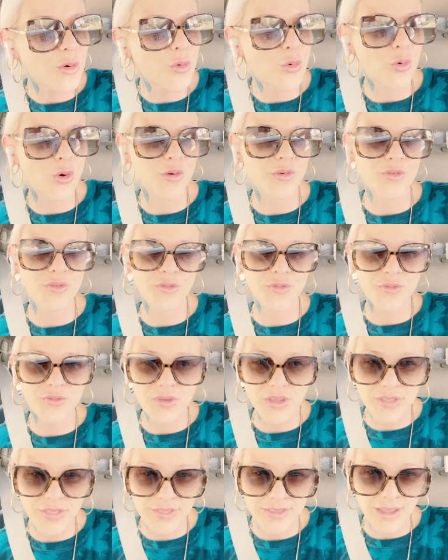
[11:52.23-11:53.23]
or
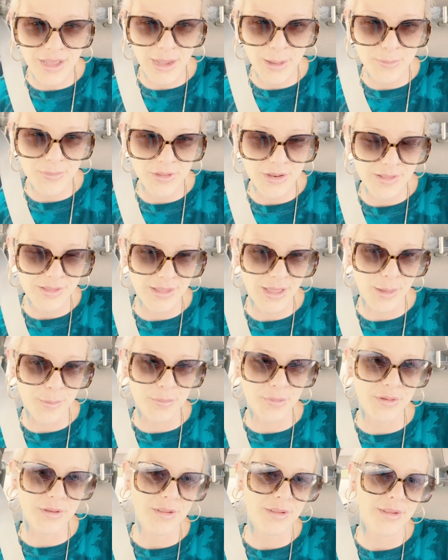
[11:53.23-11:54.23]
fifth time that it's
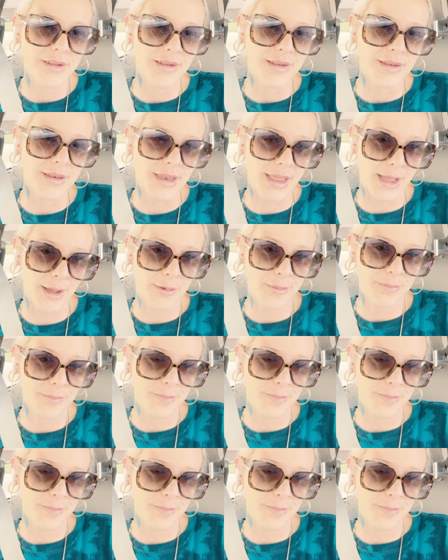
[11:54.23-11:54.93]
happened. Now,